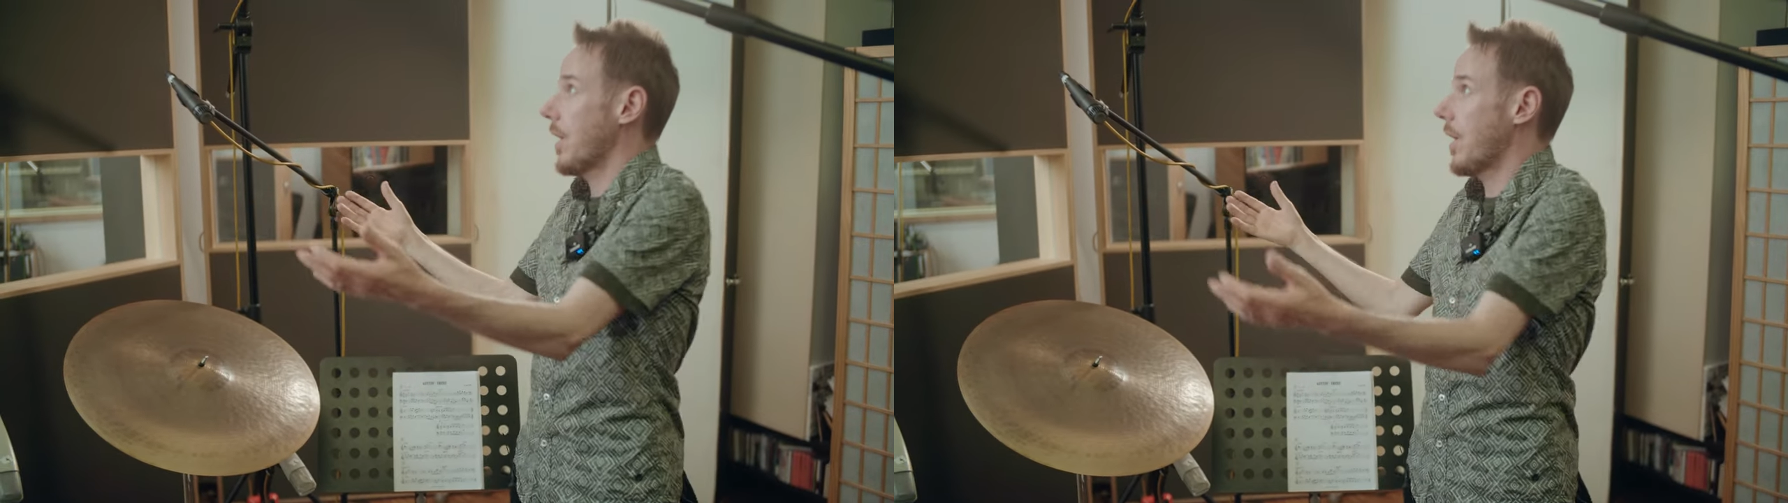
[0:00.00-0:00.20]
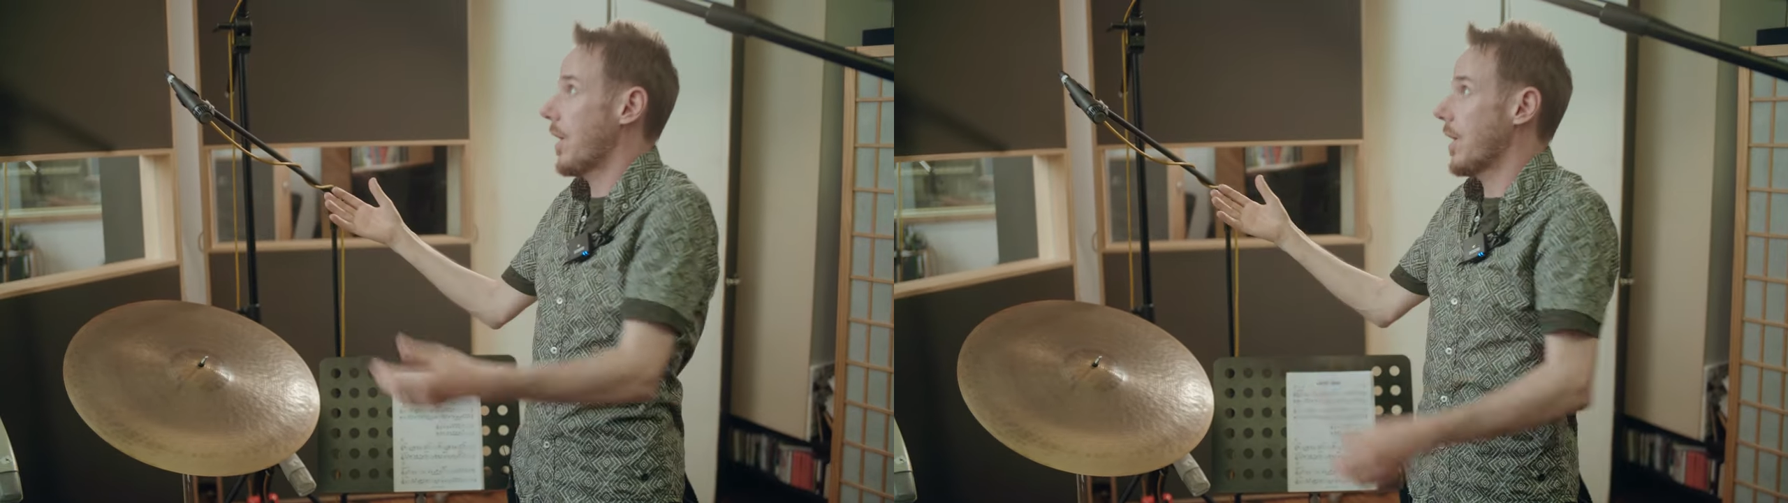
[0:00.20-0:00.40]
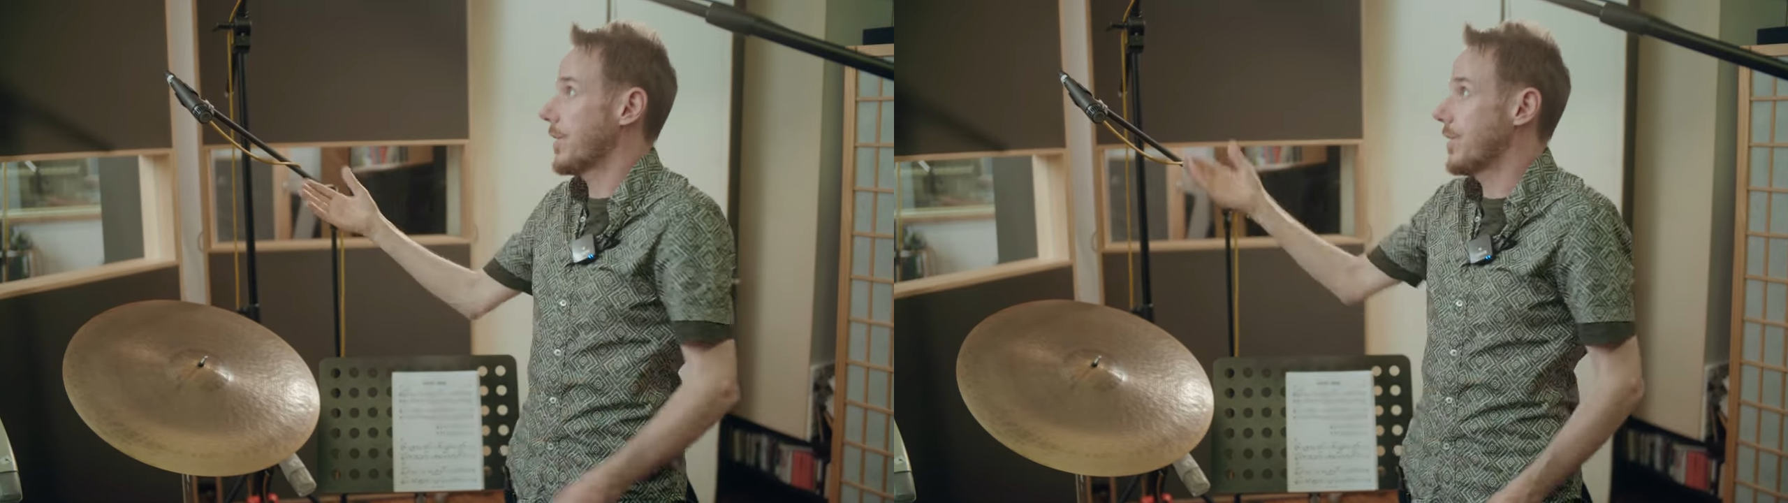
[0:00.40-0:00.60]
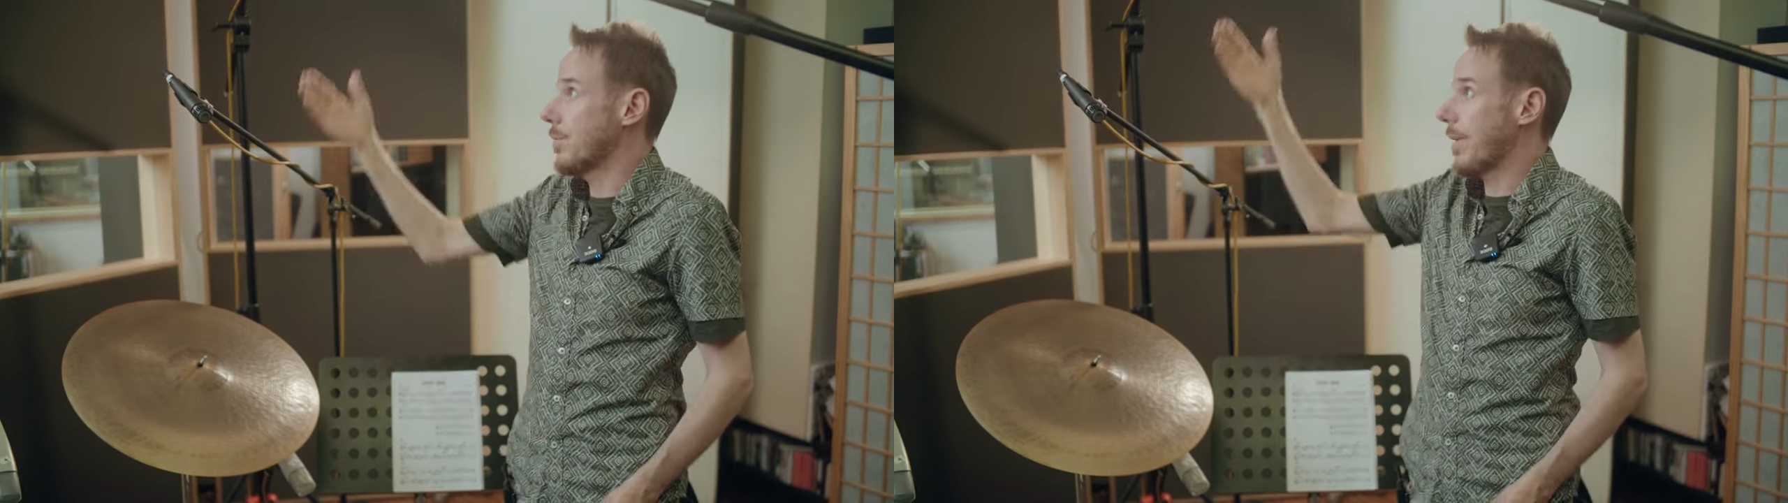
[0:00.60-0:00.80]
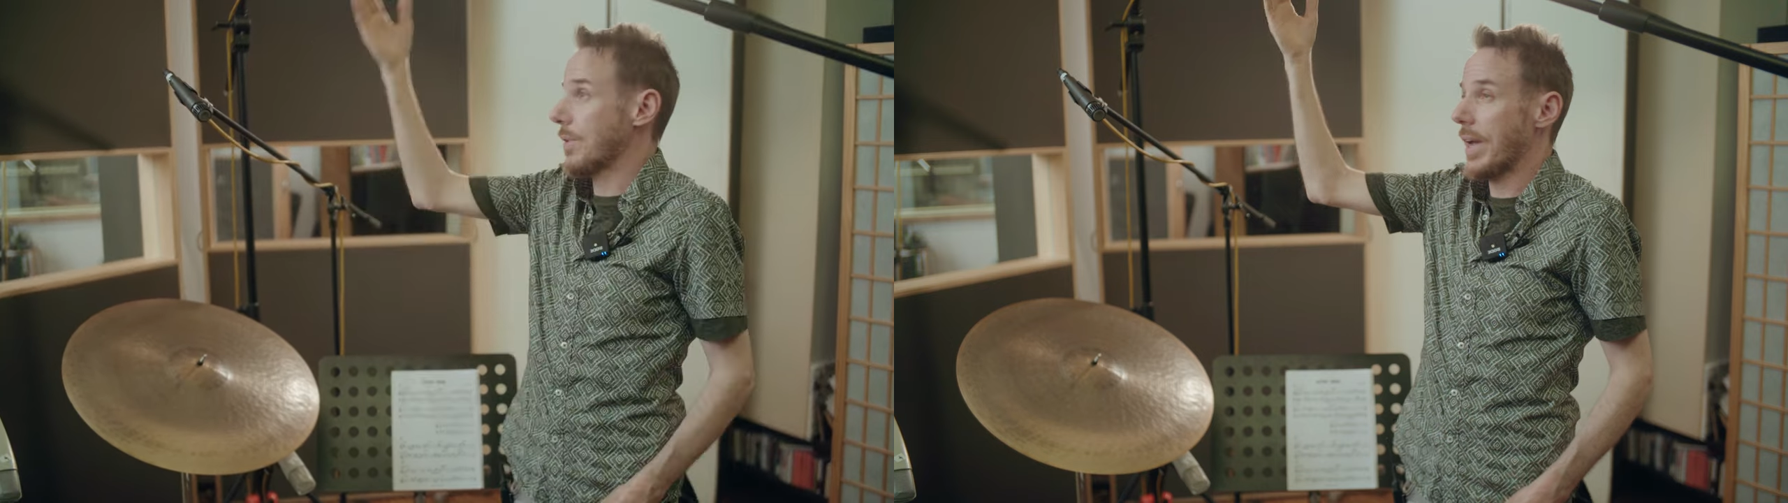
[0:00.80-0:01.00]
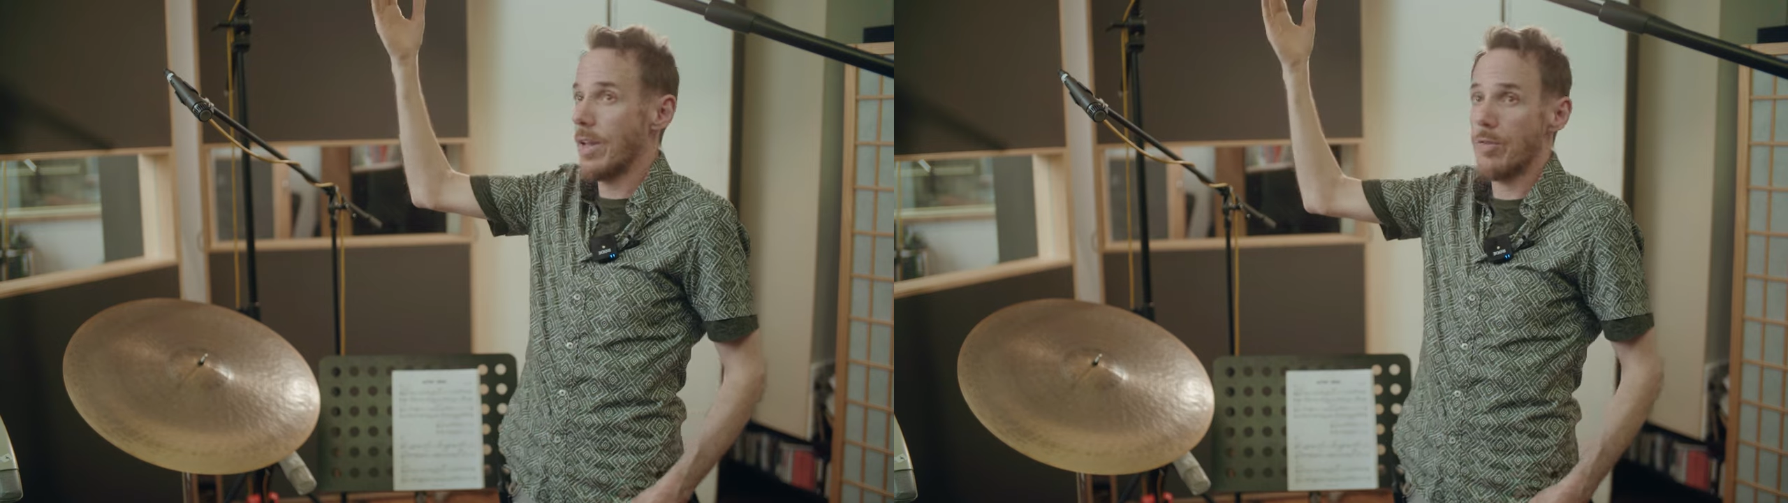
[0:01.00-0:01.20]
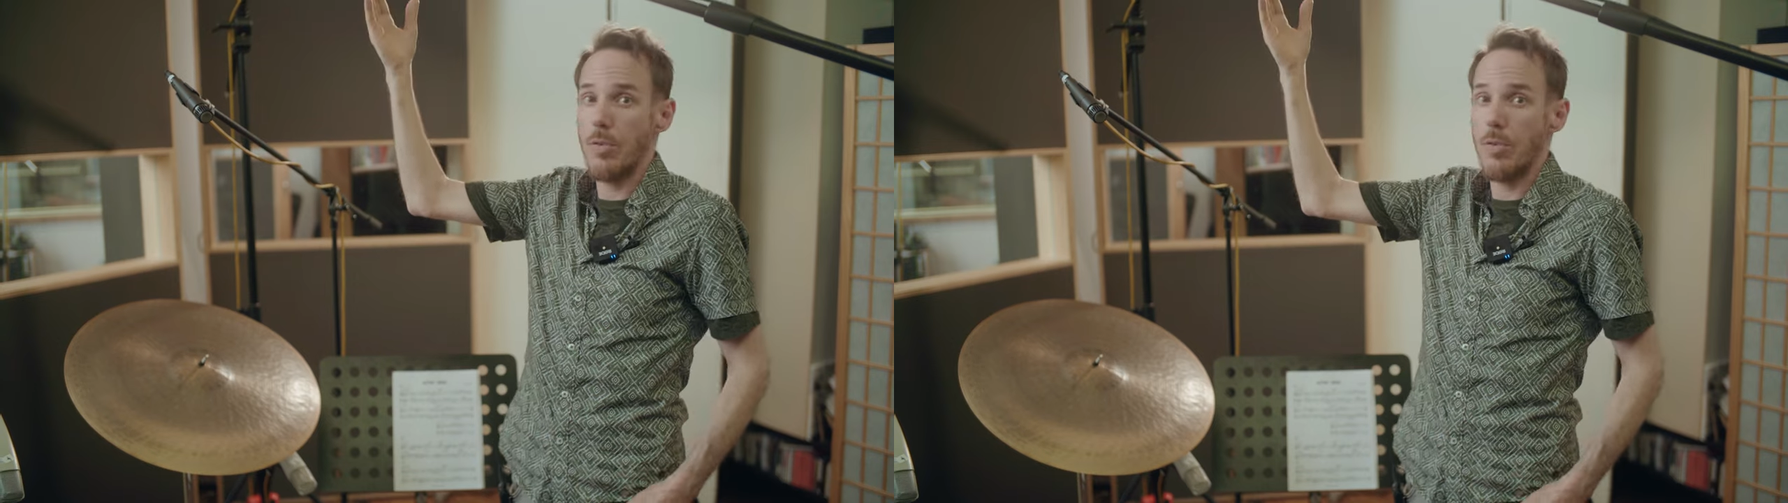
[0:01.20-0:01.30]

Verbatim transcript: uh, it is about high